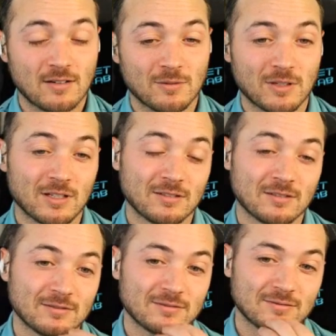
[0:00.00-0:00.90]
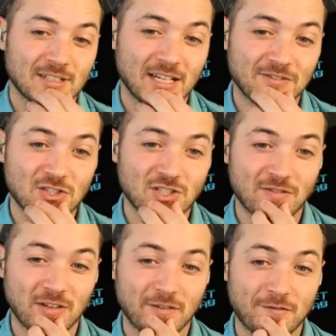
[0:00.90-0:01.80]
Well, I have to
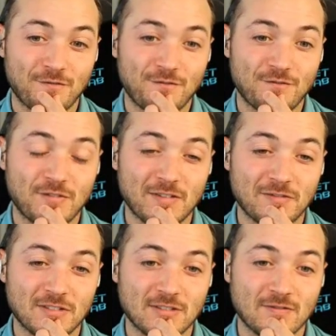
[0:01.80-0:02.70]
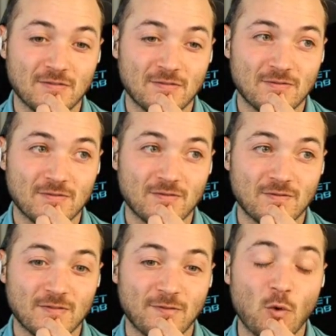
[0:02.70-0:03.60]
shave like 50,
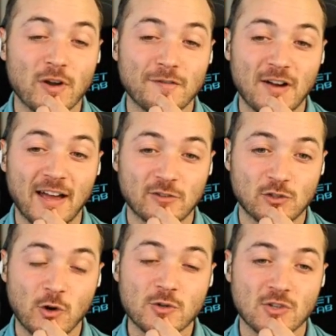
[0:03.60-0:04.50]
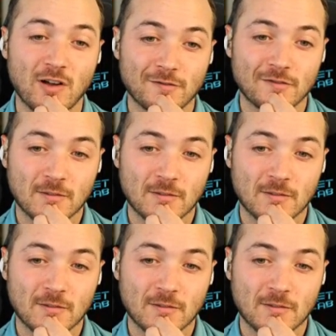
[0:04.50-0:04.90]
45 strokes off.